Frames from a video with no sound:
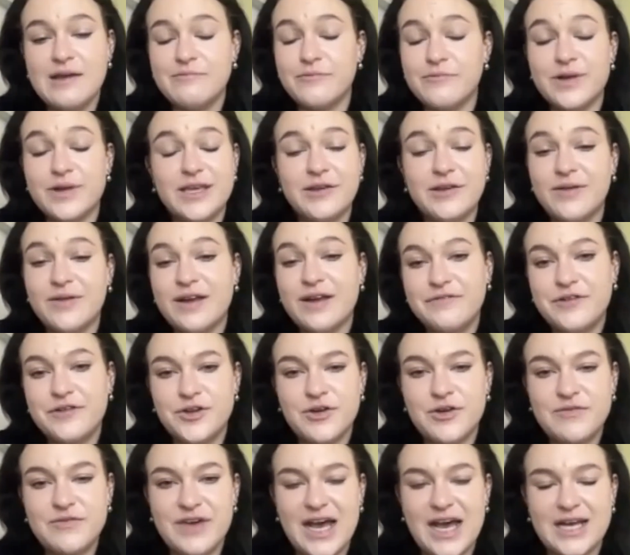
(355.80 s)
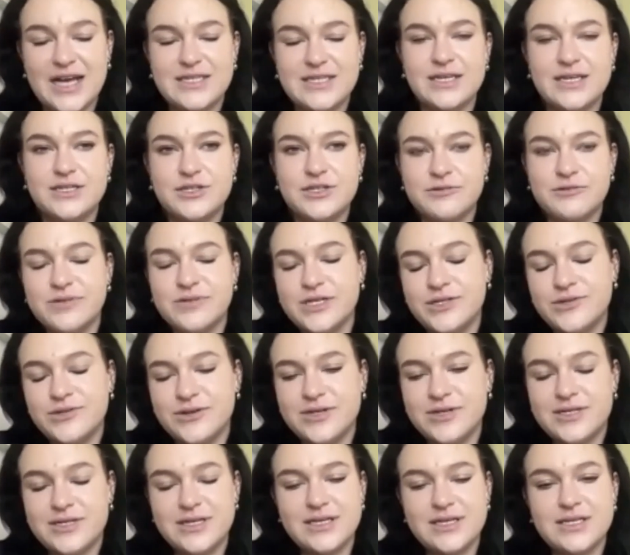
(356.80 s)
really grateful to have access to
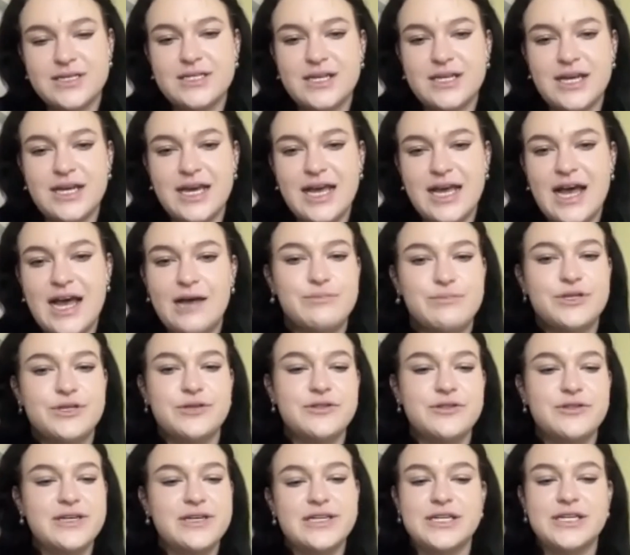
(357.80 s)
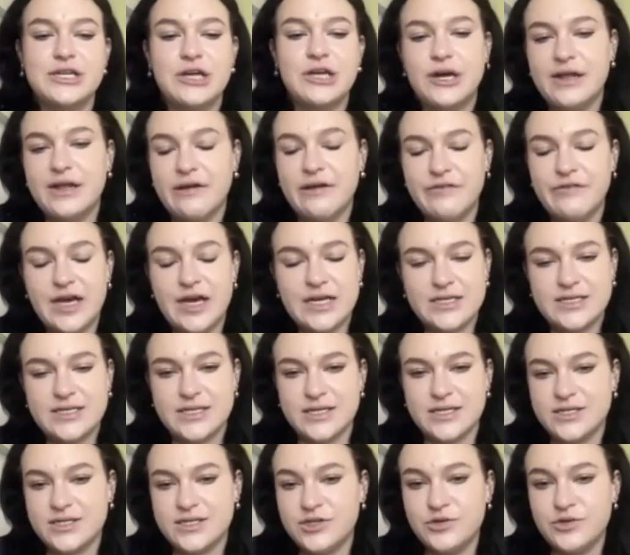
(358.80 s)
resources that I absolutely did not have
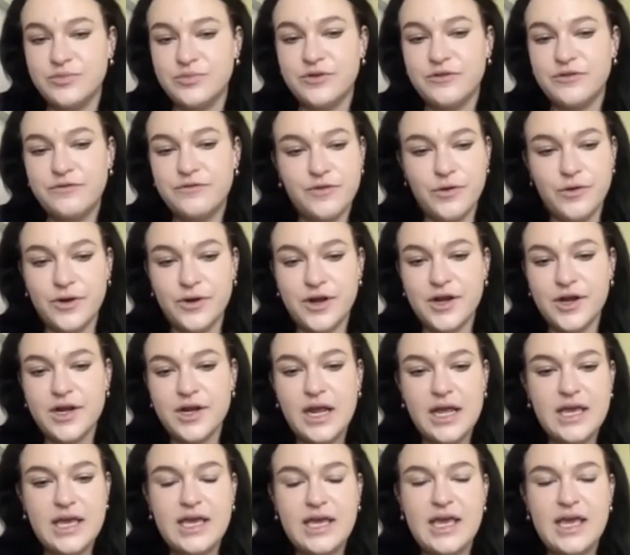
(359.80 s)
access to before